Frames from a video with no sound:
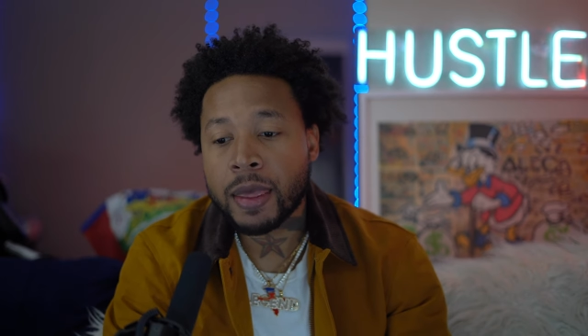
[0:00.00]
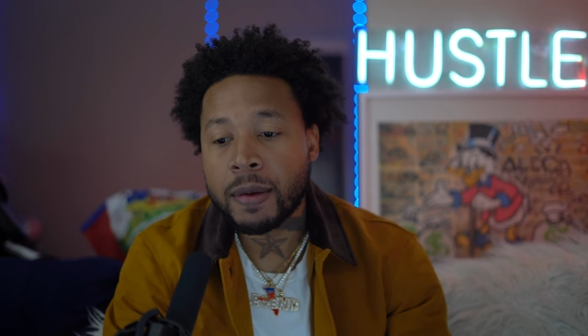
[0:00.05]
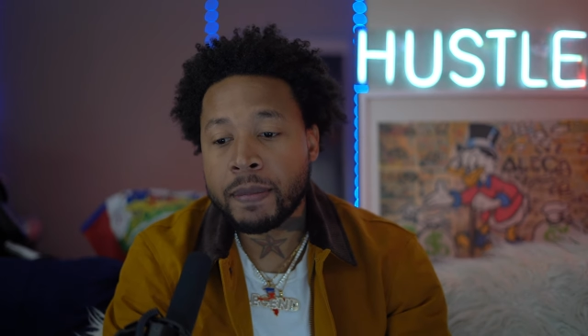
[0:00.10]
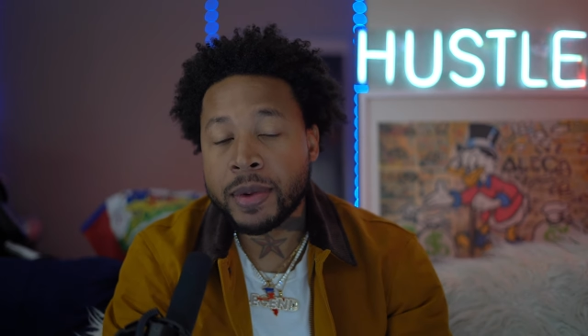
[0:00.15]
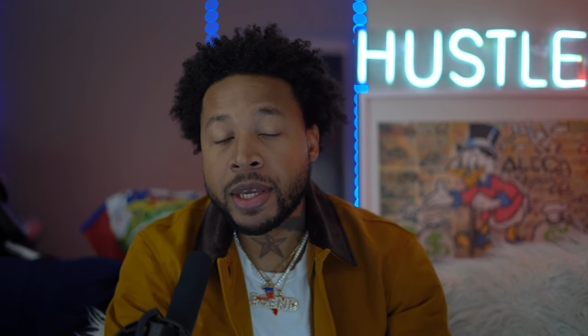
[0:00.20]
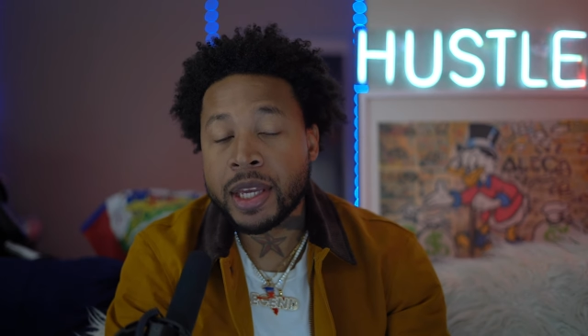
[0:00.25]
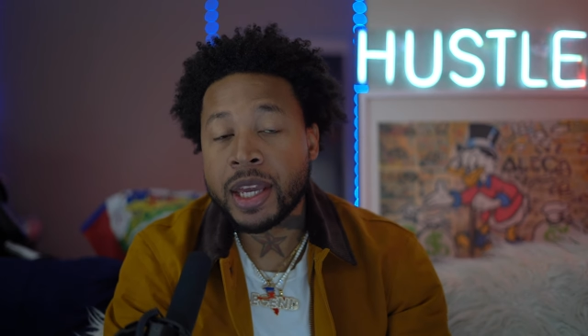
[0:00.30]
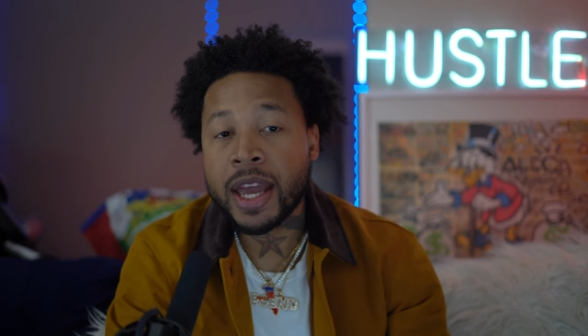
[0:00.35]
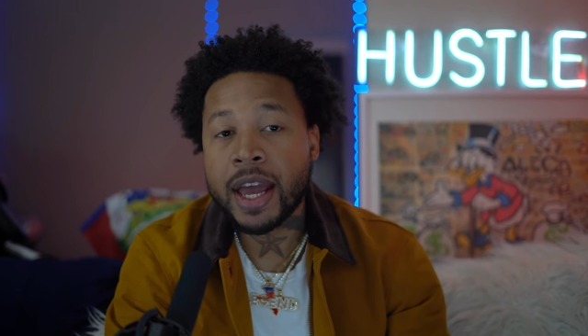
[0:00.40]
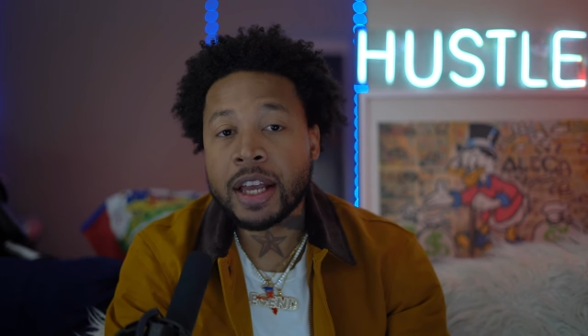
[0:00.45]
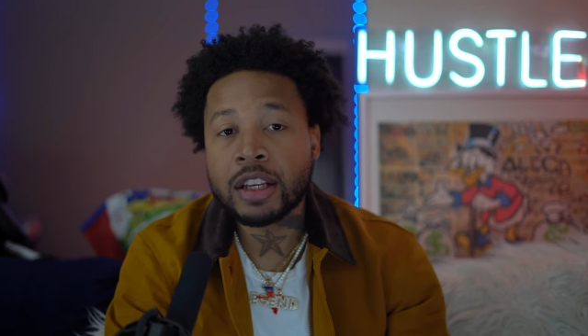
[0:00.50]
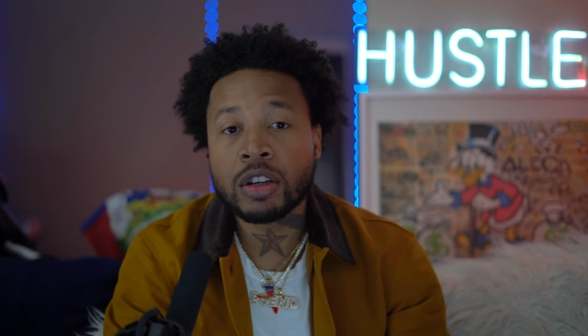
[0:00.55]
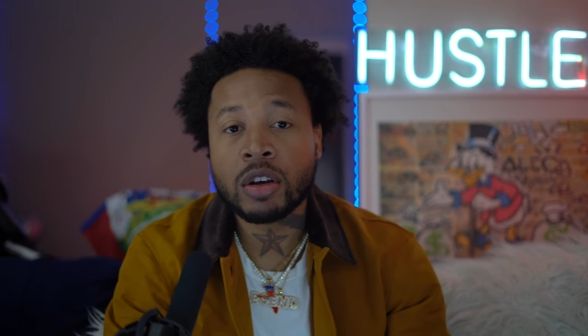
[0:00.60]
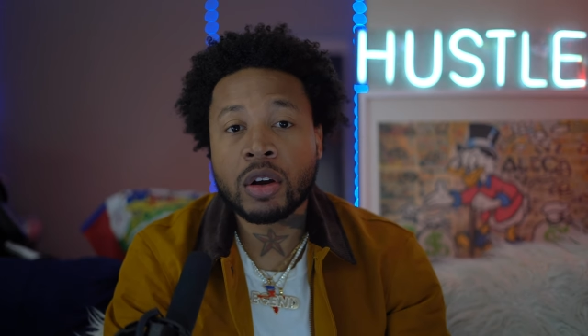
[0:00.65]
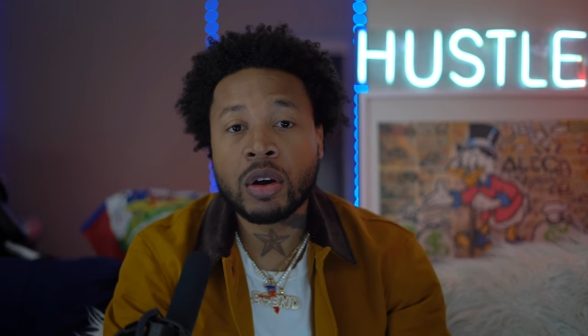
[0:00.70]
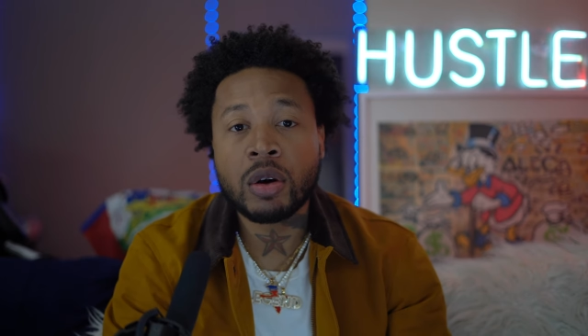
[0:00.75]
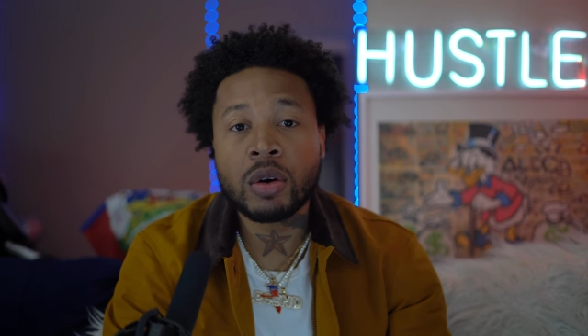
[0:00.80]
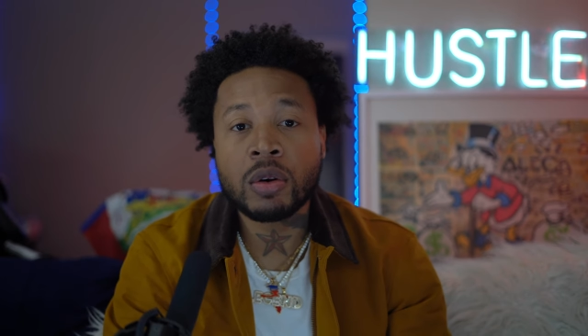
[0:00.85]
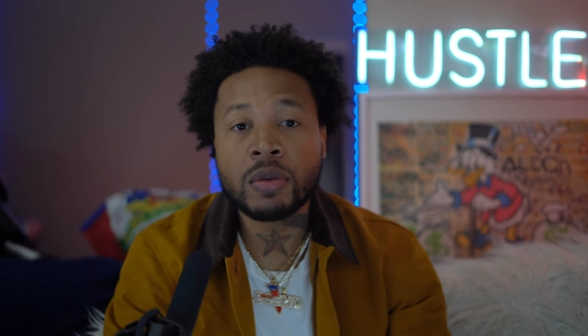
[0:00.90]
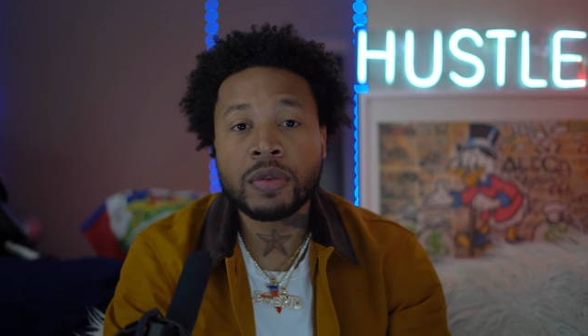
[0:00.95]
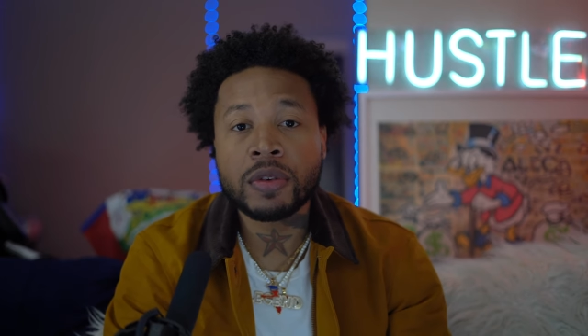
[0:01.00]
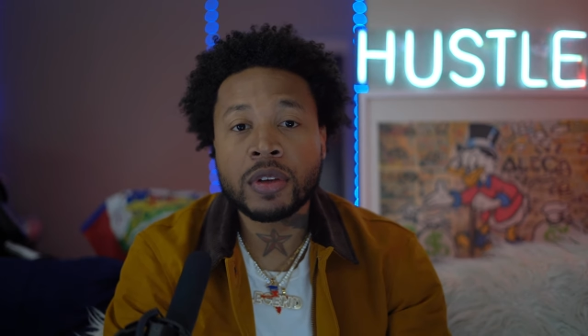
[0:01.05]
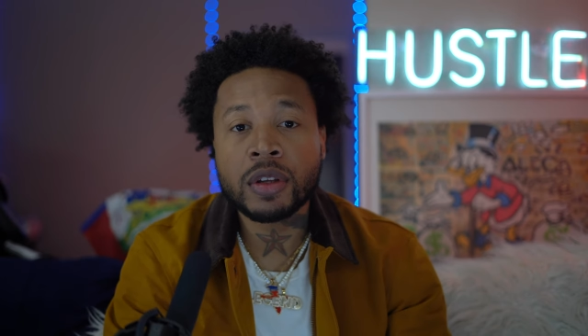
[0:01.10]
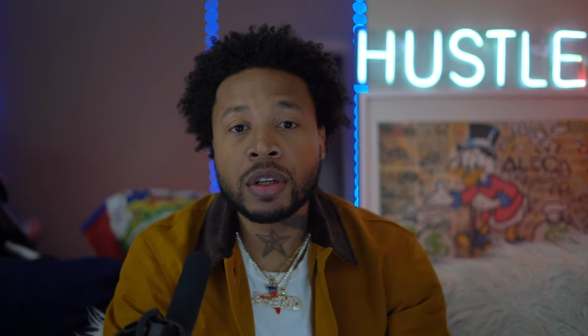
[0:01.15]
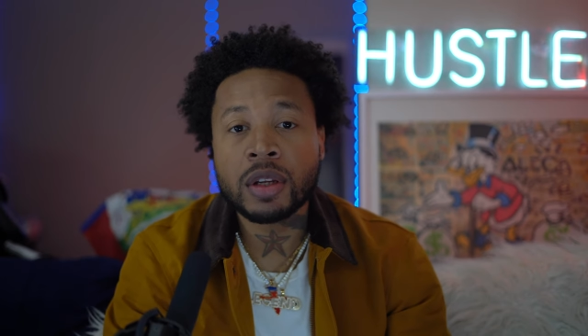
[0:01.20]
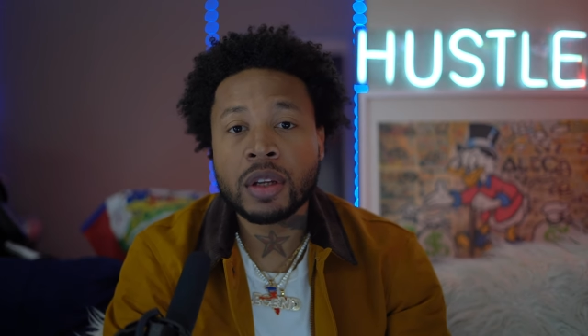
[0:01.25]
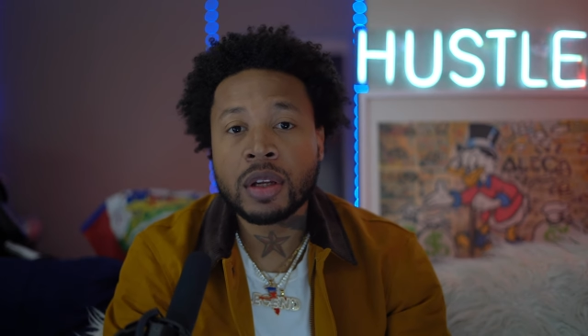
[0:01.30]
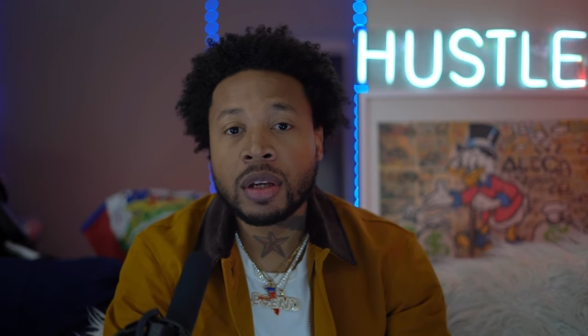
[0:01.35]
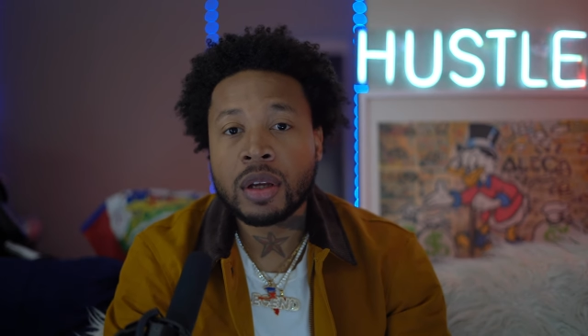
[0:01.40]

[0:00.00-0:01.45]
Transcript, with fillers: me catching COVID,